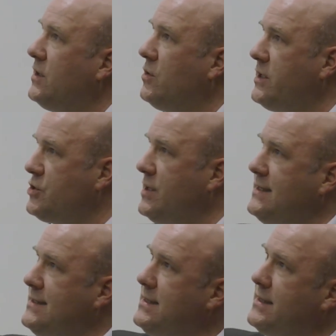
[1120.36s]
you
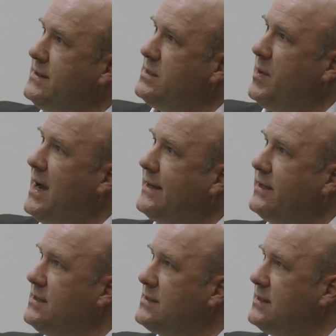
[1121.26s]
literally see that these
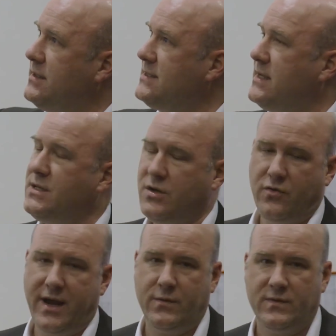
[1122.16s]
particles
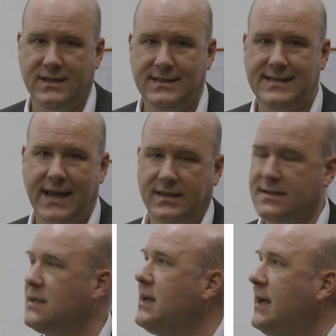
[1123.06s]
disintegrate within
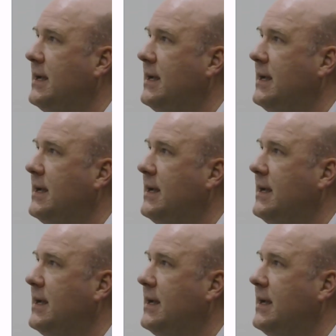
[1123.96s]
seconds.